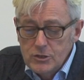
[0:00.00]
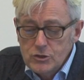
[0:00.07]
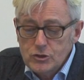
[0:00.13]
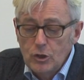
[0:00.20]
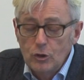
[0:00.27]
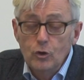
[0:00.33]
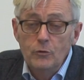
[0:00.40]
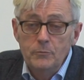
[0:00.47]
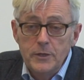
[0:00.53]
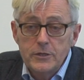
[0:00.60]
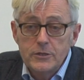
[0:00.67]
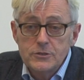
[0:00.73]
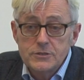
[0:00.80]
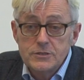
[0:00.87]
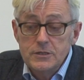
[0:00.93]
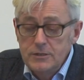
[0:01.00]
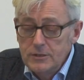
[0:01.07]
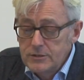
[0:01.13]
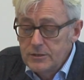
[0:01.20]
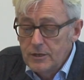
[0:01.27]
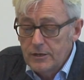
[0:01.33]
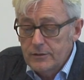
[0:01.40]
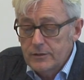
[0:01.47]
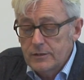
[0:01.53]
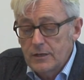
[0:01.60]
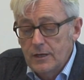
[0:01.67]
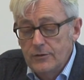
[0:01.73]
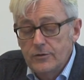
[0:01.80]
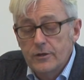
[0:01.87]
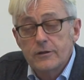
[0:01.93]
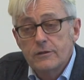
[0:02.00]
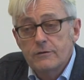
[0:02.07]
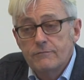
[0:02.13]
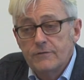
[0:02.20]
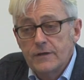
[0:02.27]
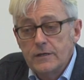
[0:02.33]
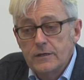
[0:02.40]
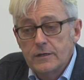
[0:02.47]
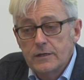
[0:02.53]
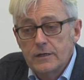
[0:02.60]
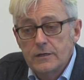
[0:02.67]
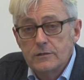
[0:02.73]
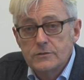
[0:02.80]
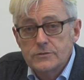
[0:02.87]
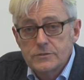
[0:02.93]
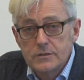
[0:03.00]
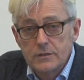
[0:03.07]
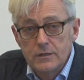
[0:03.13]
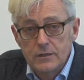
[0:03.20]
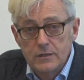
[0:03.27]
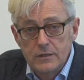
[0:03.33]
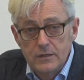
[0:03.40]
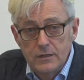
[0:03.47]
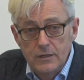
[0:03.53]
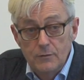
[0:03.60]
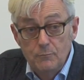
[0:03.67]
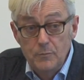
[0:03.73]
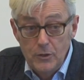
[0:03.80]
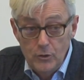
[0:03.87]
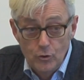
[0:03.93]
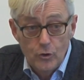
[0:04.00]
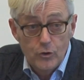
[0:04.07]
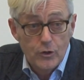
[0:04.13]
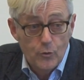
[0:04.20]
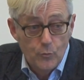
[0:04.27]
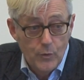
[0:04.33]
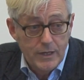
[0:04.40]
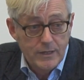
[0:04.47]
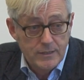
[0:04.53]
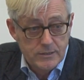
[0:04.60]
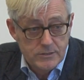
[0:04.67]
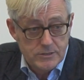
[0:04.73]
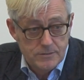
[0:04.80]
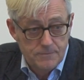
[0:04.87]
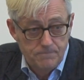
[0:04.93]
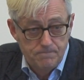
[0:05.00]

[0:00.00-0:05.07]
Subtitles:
Salome could see the dirt under their fingernails, but not their wings.